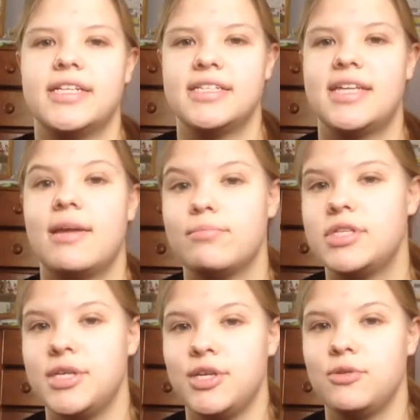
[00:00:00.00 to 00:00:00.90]
to
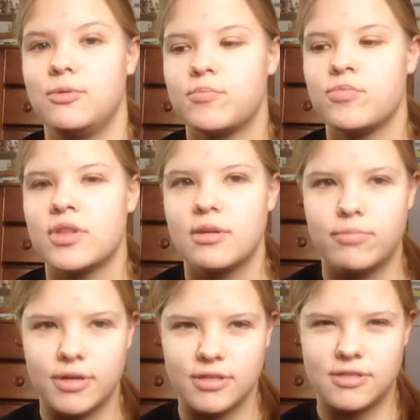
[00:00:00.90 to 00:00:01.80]
tempt you.
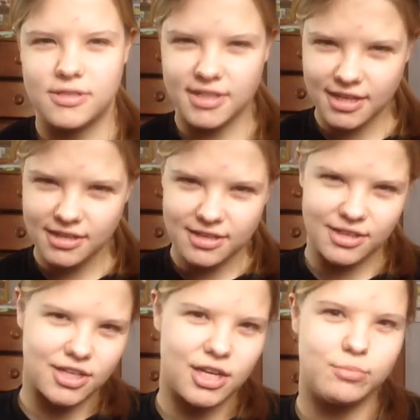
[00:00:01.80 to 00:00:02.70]
But Satan
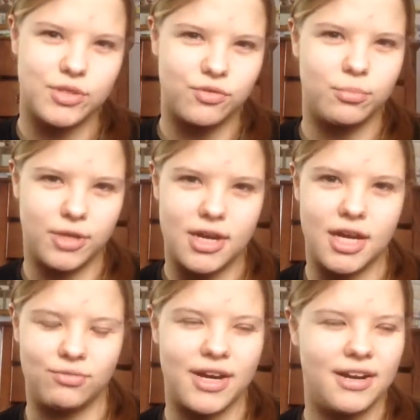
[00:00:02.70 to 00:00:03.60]
comes from God,
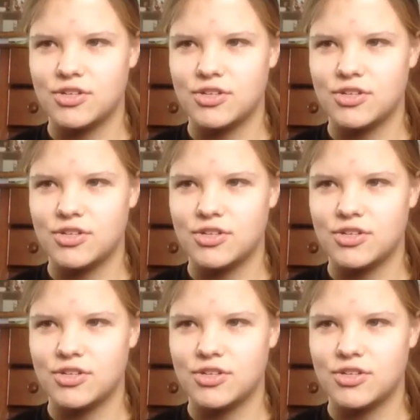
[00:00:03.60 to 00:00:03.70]
right?